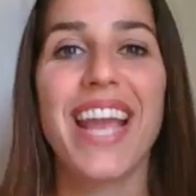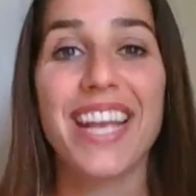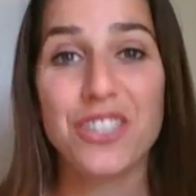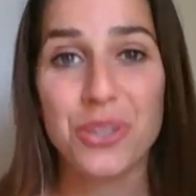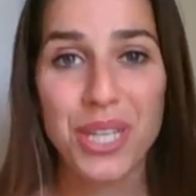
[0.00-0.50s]

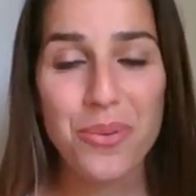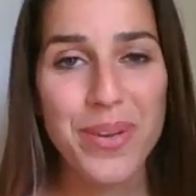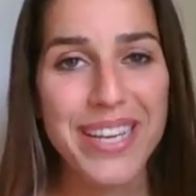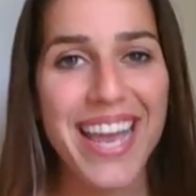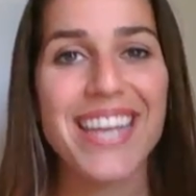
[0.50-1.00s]
Enjoy your
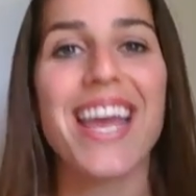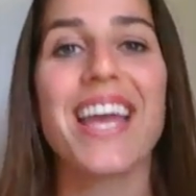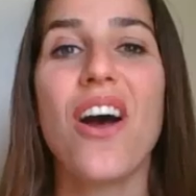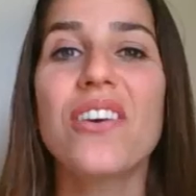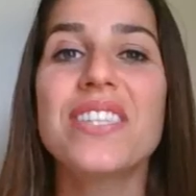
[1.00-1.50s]
weekend,
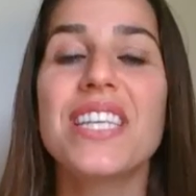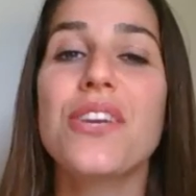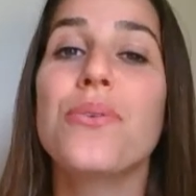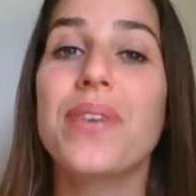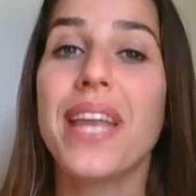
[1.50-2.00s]
and I'll see
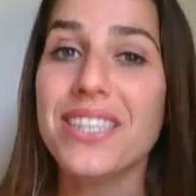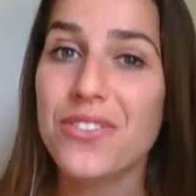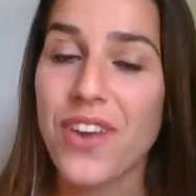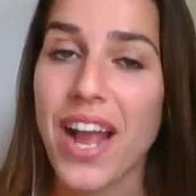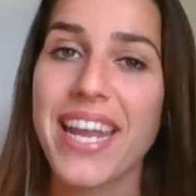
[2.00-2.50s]
you next
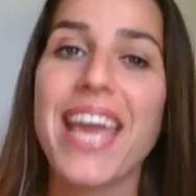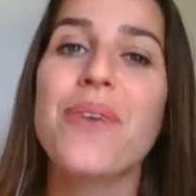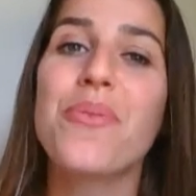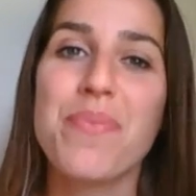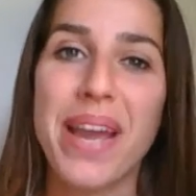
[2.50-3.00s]
Friday
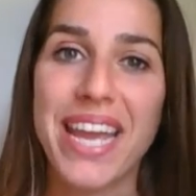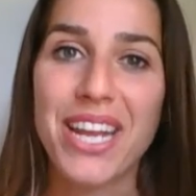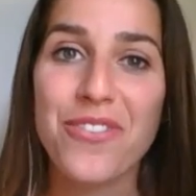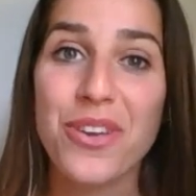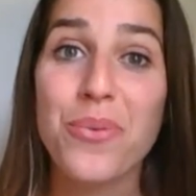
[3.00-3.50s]
with my
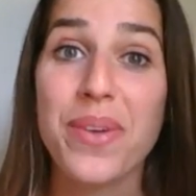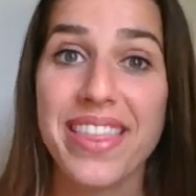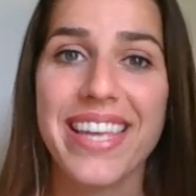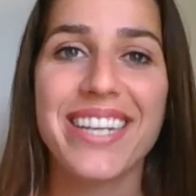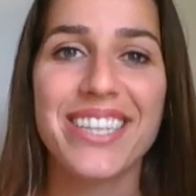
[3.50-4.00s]
interview with
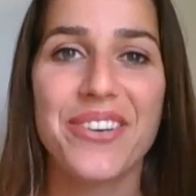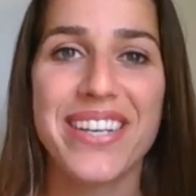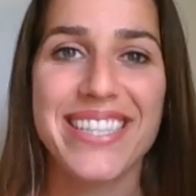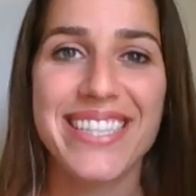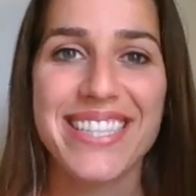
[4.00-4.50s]
Lita Lewis.